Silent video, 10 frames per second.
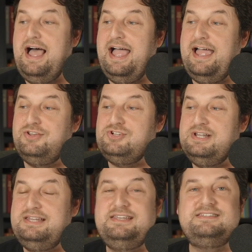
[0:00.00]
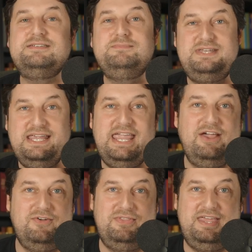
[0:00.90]
I actually did some
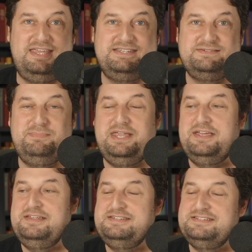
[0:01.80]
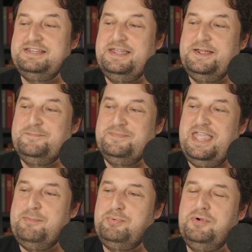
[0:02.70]
digging on this because
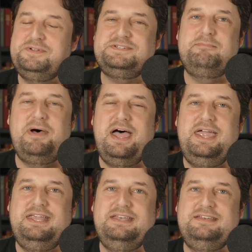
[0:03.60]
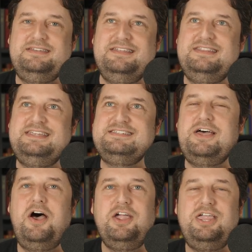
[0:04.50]
it brought to mind this
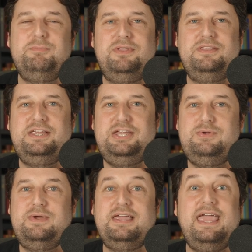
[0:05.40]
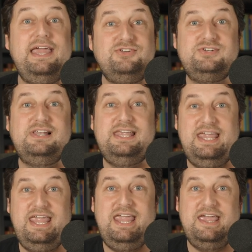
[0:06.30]
argument that you occasionally
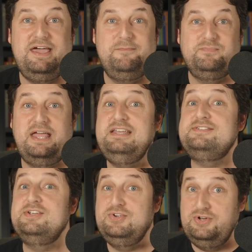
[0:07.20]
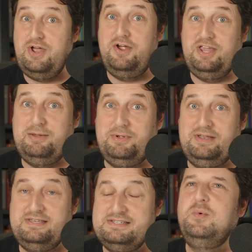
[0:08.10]
hear, and it's a good
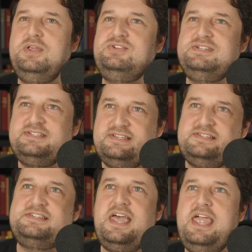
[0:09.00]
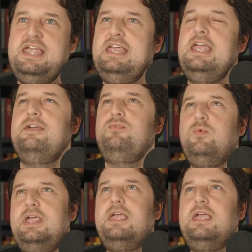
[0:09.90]
argument, which is to say, if we